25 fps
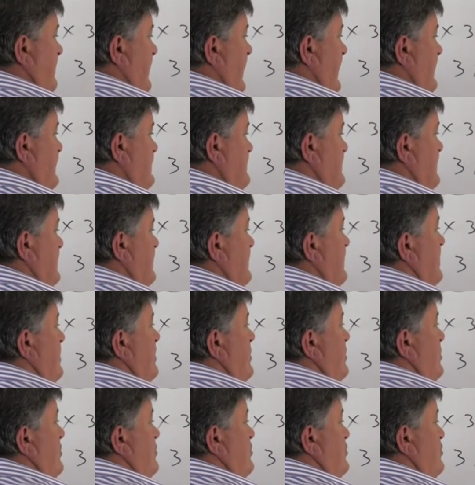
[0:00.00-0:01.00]
that
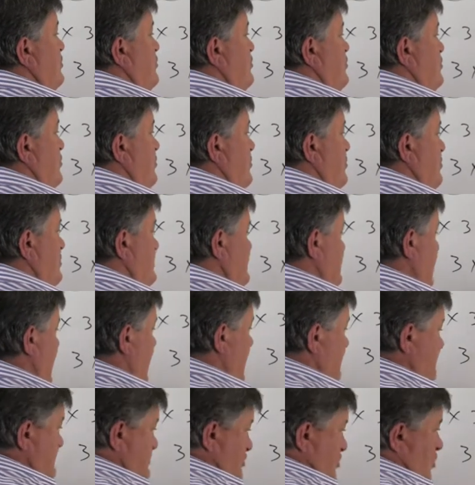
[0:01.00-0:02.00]
2
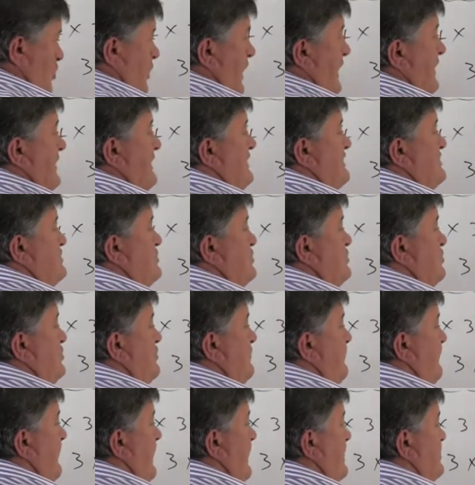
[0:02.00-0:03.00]
times 1 is
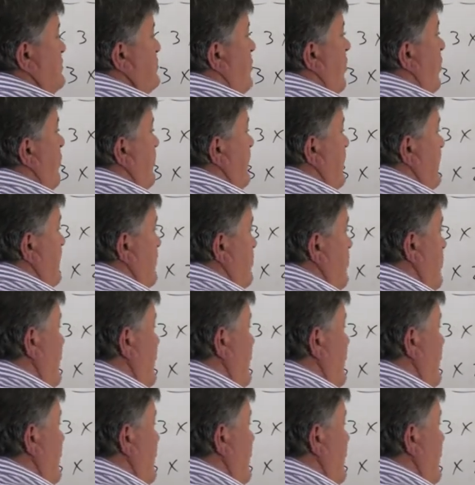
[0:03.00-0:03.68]
2 factorial,